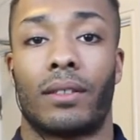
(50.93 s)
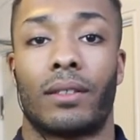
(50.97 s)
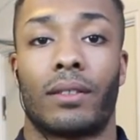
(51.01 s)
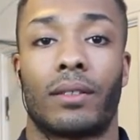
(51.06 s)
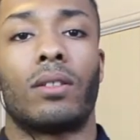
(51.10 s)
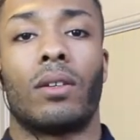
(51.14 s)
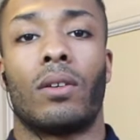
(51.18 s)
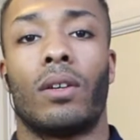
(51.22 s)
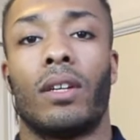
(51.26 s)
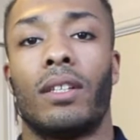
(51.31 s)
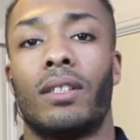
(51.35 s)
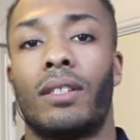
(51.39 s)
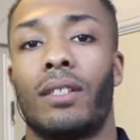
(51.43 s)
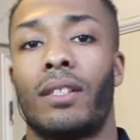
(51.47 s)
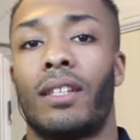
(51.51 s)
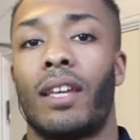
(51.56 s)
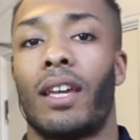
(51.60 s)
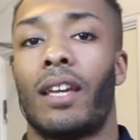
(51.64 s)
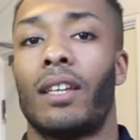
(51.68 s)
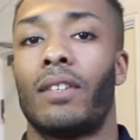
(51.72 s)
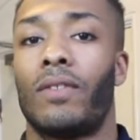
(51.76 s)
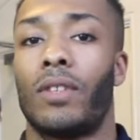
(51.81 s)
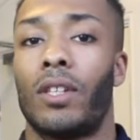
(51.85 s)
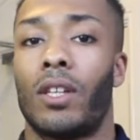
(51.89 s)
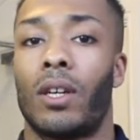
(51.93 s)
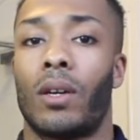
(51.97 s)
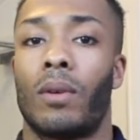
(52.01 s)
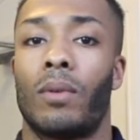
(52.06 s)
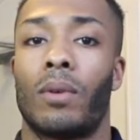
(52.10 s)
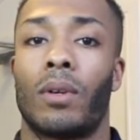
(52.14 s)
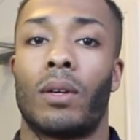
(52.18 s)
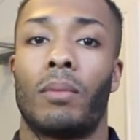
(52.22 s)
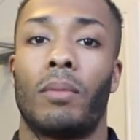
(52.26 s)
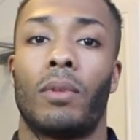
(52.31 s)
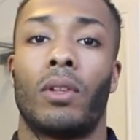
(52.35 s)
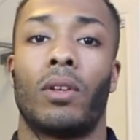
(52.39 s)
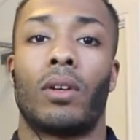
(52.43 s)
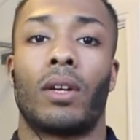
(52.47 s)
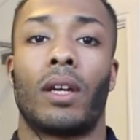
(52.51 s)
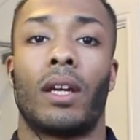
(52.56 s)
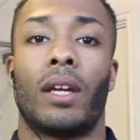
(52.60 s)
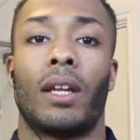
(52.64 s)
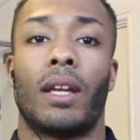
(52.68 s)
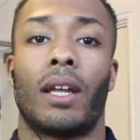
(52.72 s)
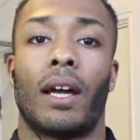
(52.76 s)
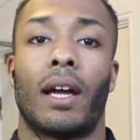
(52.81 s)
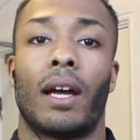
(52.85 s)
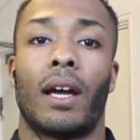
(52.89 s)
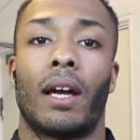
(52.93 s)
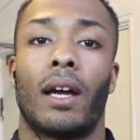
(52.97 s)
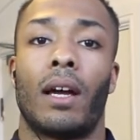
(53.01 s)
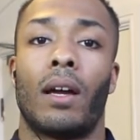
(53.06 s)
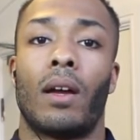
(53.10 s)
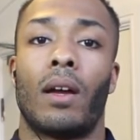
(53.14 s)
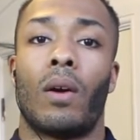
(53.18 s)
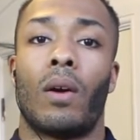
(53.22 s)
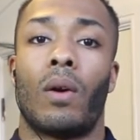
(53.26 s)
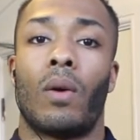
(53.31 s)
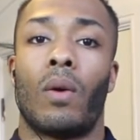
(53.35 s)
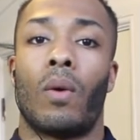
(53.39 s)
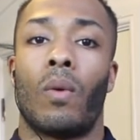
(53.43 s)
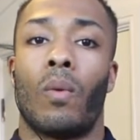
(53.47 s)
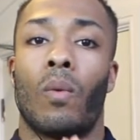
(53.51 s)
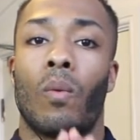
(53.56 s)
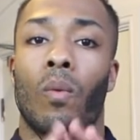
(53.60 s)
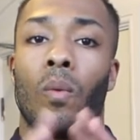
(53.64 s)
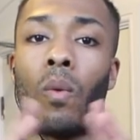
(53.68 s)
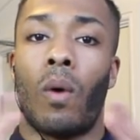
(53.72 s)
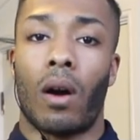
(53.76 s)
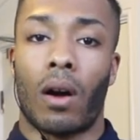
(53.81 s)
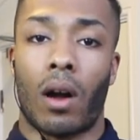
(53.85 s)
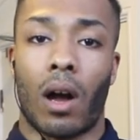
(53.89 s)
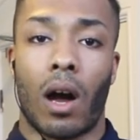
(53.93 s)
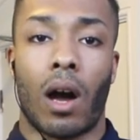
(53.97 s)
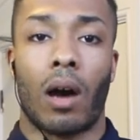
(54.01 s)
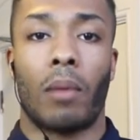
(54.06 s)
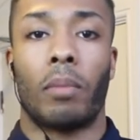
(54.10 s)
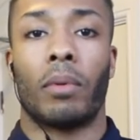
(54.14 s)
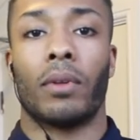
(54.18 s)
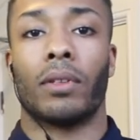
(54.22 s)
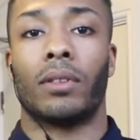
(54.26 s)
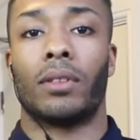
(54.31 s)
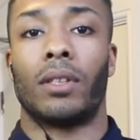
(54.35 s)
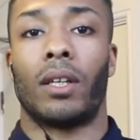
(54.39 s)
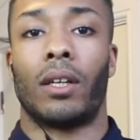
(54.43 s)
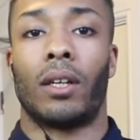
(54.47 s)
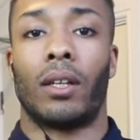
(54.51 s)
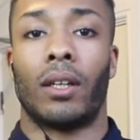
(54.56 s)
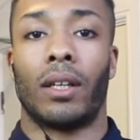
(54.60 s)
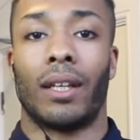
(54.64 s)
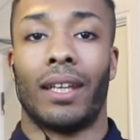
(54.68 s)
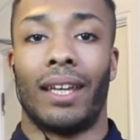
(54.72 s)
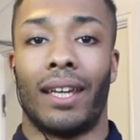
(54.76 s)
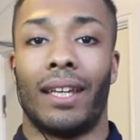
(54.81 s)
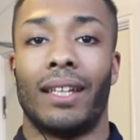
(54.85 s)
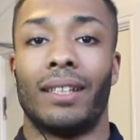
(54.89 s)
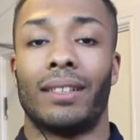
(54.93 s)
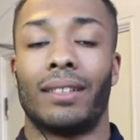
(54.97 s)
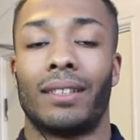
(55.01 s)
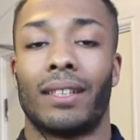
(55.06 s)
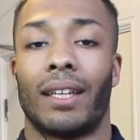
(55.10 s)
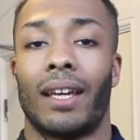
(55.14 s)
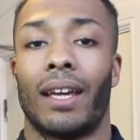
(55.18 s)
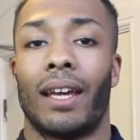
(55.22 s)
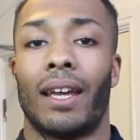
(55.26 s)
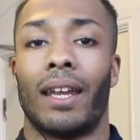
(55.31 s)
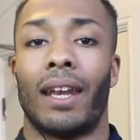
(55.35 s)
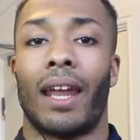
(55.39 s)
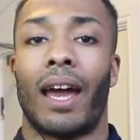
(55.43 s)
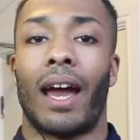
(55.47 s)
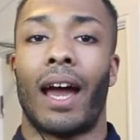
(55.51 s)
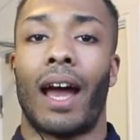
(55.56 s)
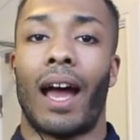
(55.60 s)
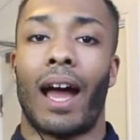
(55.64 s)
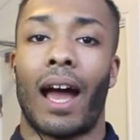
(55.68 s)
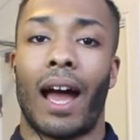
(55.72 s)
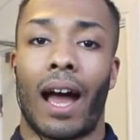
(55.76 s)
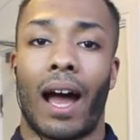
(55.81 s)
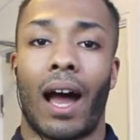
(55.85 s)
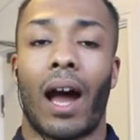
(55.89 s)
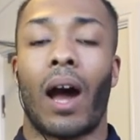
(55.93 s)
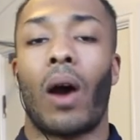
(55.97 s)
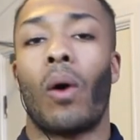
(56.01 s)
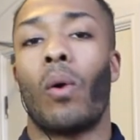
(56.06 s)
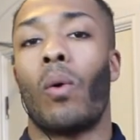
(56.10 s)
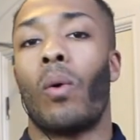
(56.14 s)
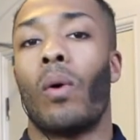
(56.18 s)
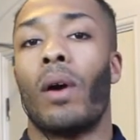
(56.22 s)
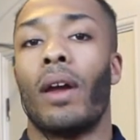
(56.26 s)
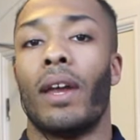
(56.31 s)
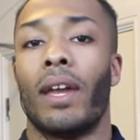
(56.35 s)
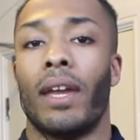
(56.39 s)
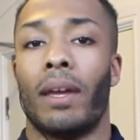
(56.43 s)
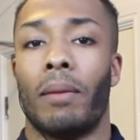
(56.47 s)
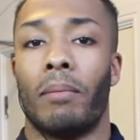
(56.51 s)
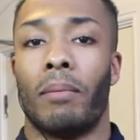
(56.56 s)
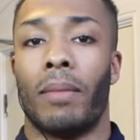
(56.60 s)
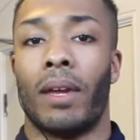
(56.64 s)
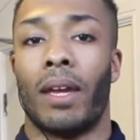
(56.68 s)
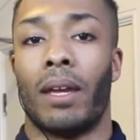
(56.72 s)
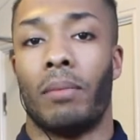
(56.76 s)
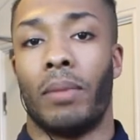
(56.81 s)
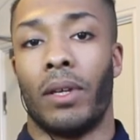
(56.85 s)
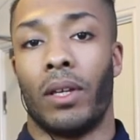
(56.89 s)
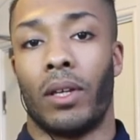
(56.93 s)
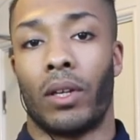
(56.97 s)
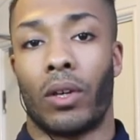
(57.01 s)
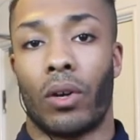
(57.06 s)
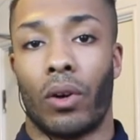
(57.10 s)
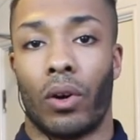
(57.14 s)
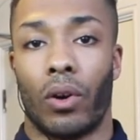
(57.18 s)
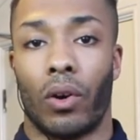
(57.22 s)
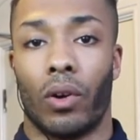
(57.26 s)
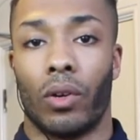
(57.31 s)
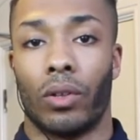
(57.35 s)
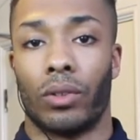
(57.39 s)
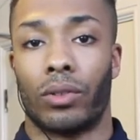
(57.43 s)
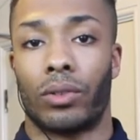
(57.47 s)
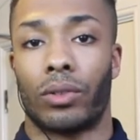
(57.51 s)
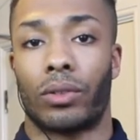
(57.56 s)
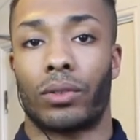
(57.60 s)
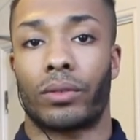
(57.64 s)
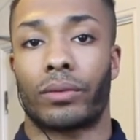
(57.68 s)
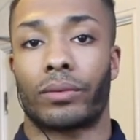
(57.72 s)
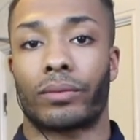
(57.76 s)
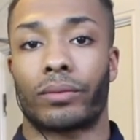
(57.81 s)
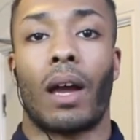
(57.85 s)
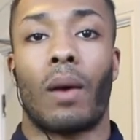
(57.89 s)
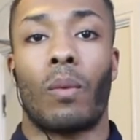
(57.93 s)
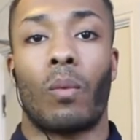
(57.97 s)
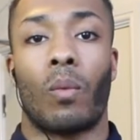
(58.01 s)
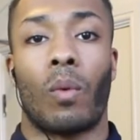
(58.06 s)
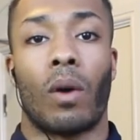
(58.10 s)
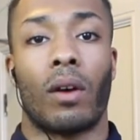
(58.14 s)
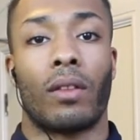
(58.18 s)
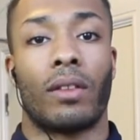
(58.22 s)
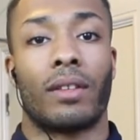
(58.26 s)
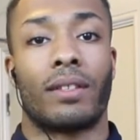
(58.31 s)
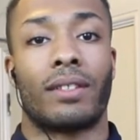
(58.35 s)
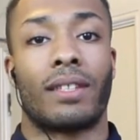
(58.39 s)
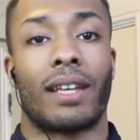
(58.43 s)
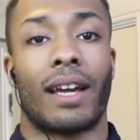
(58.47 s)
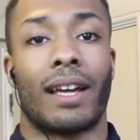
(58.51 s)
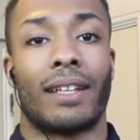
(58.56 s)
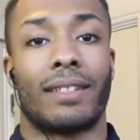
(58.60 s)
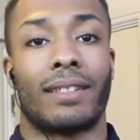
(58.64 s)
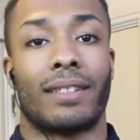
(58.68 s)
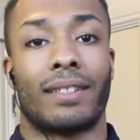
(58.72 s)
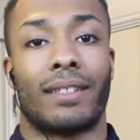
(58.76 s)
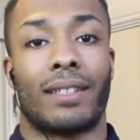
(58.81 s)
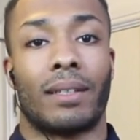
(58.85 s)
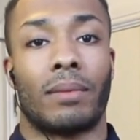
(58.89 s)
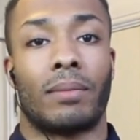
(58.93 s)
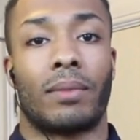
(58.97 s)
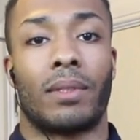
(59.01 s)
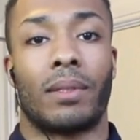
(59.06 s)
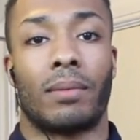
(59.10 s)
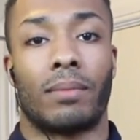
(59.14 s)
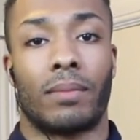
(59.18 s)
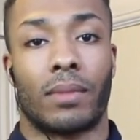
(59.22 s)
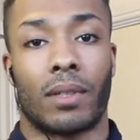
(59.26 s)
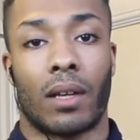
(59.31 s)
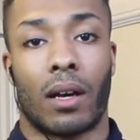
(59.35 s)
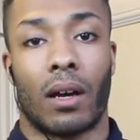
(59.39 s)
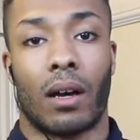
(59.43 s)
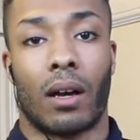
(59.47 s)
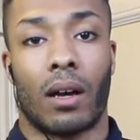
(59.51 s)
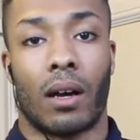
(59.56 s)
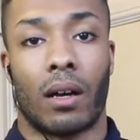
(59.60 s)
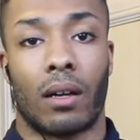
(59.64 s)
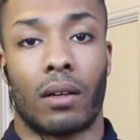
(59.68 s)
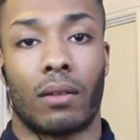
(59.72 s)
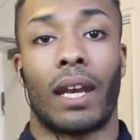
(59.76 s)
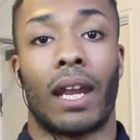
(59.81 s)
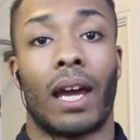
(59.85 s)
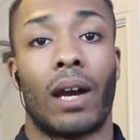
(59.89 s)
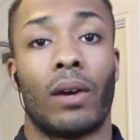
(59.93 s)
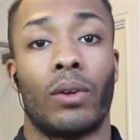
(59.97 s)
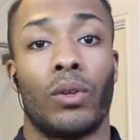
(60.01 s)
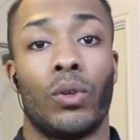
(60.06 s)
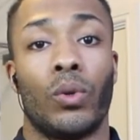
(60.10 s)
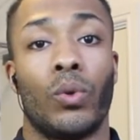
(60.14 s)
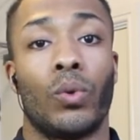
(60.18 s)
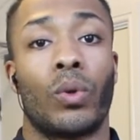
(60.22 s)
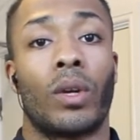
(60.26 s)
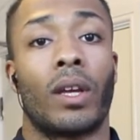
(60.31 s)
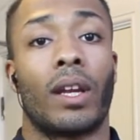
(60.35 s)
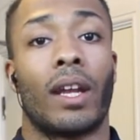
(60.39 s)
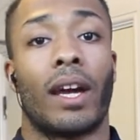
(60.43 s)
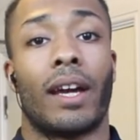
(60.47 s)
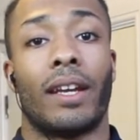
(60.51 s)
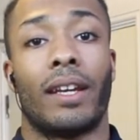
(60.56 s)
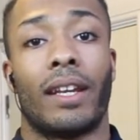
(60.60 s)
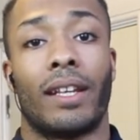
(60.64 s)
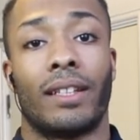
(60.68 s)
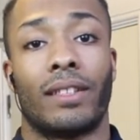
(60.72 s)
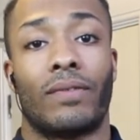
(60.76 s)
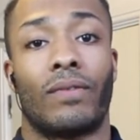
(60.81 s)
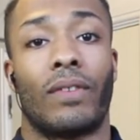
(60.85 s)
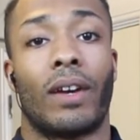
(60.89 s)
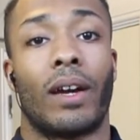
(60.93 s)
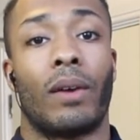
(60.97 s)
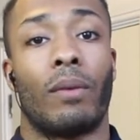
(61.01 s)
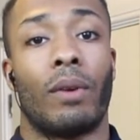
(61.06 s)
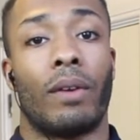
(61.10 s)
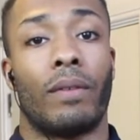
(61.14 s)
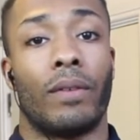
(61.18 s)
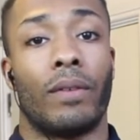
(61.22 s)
So in today's video we're going to be looking at what carpal tunnel is and how it may be caused, and what the signs and symptoms are, and how you can identify whether